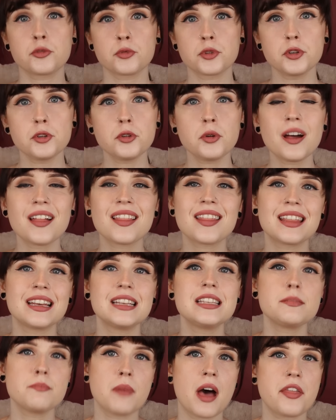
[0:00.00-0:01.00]
Through
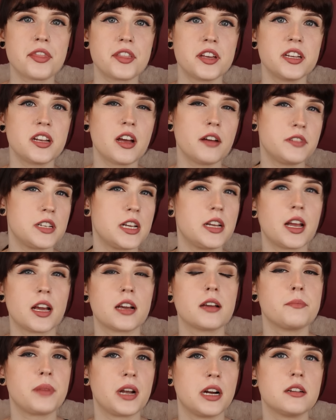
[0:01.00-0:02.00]
this method of DNA
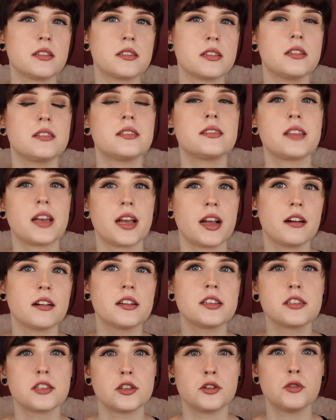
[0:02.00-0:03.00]
comparison, Sahara
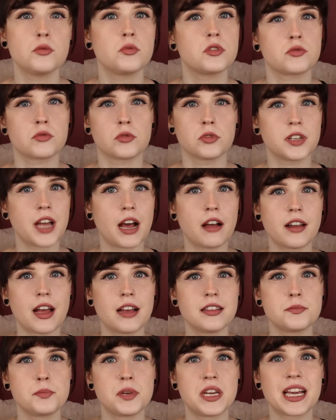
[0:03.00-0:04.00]
Sue was ruled out
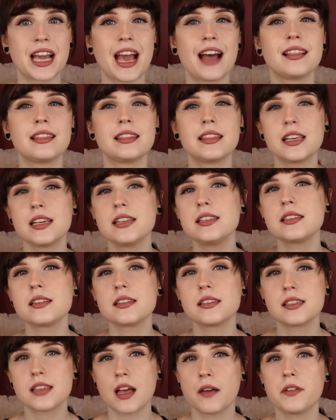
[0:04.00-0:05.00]
as being at
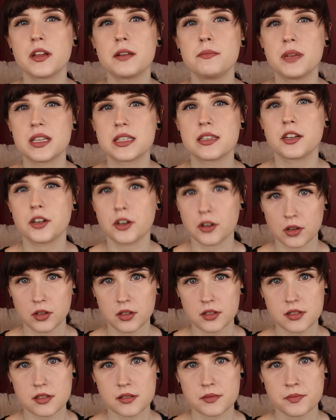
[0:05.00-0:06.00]
least seven missing
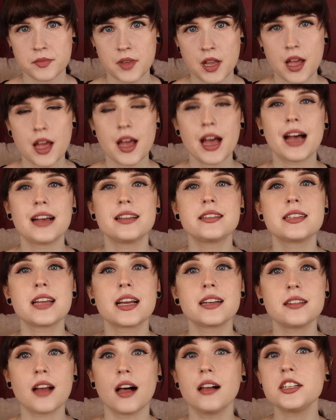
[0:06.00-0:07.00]
girls. As
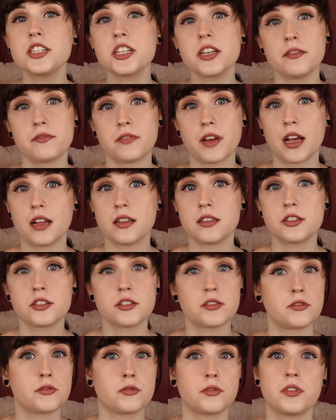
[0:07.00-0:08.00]
technology
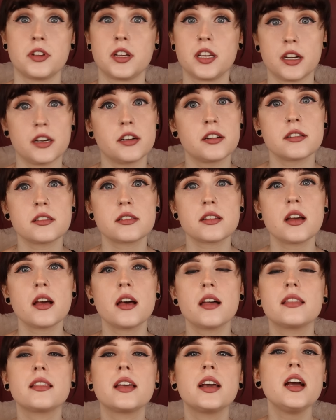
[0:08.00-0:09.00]
advanced through the years,
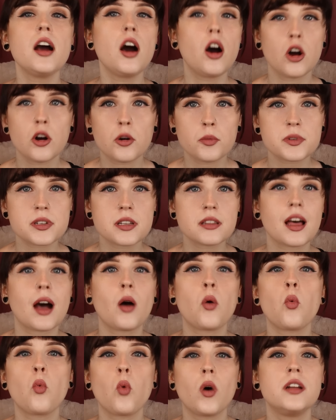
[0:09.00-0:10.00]
they hoped
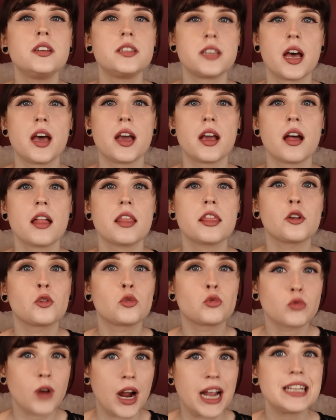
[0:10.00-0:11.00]
that one day the
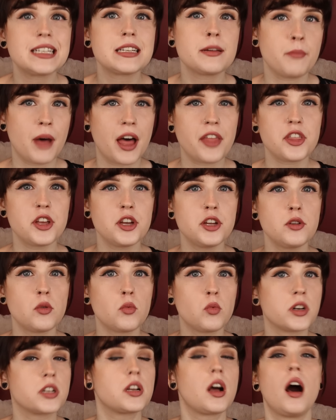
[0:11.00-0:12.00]
right method
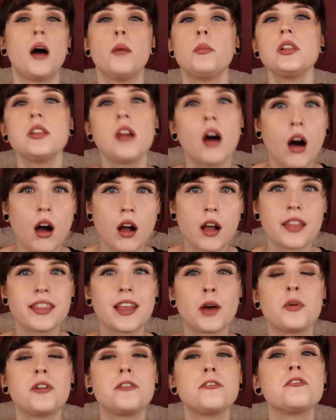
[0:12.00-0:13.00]
would come along
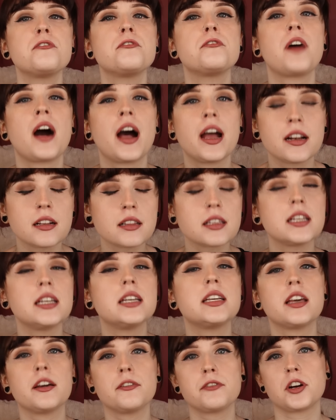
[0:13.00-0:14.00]
that would finally
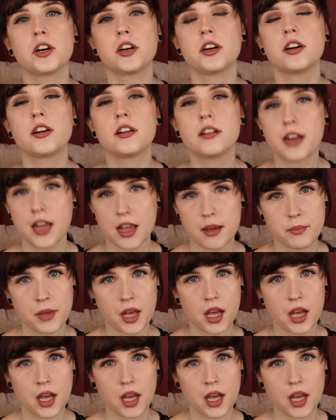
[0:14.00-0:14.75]
give her her name